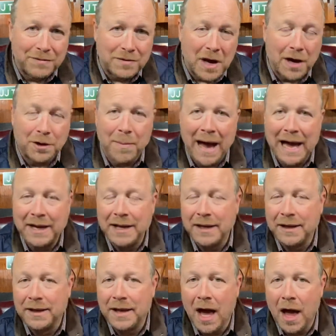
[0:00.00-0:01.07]
talked about it
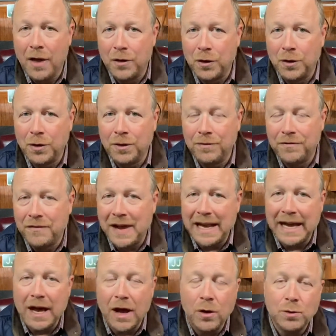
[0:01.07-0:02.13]
in other
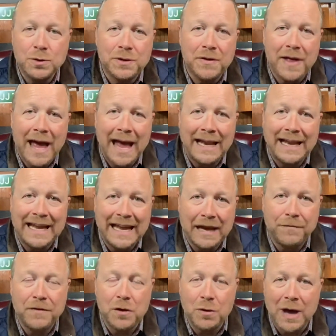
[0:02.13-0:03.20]
videos, that
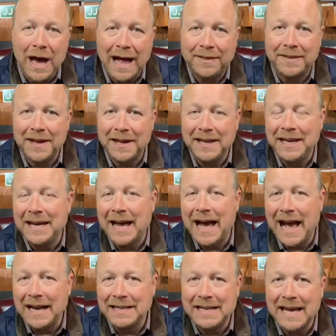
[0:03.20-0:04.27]
if you got the
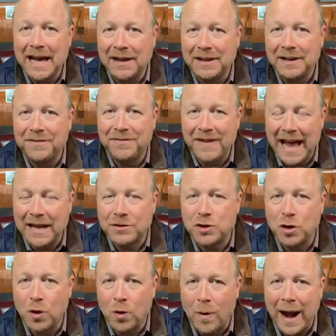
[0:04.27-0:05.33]
EIDL advance
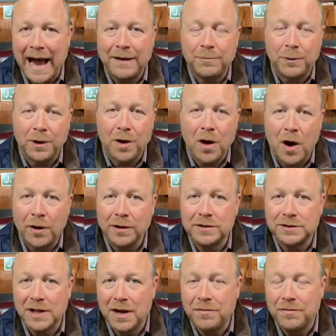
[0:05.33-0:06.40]
grant,
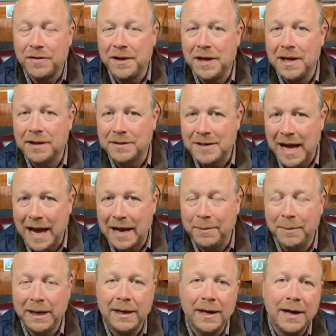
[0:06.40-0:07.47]
regardless of the
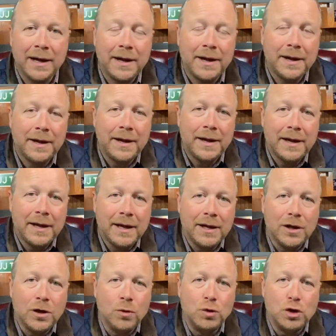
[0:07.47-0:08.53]
timing,
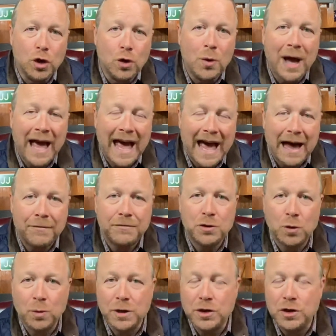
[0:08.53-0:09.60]
you do have
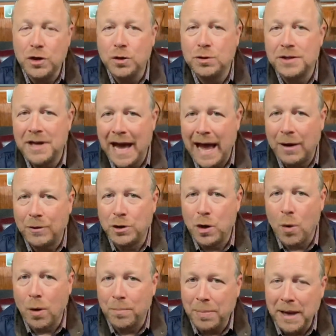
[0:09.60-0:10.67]
to reduce down
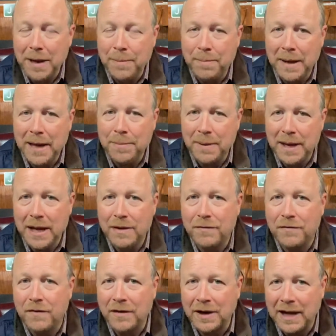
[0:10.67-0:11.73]
your PPP
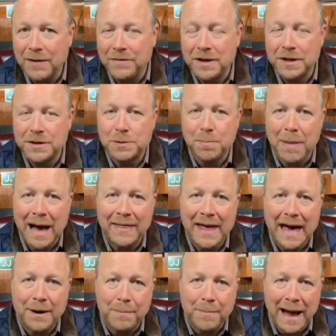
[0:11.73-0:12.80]
forgiveness by
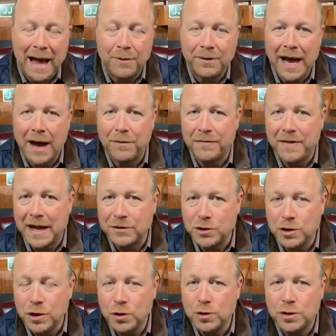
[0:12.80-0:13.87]
that amount. Now, if that's
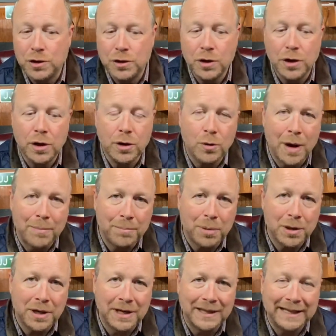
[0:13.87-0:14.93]
news to you, I'm
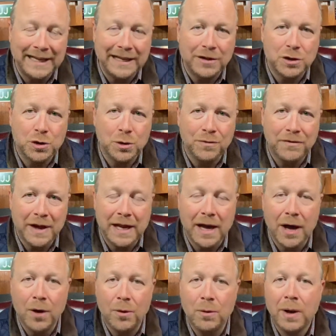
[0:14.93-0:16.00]
putting a link to a
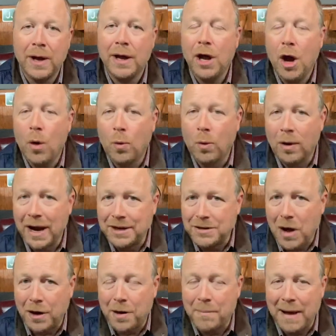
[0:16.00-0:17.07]
video where I
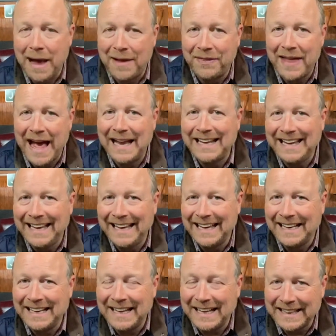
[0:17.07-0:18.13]
talk about that
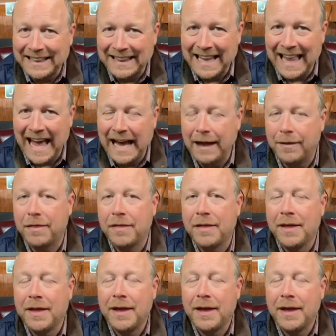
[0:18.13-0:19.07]
in length.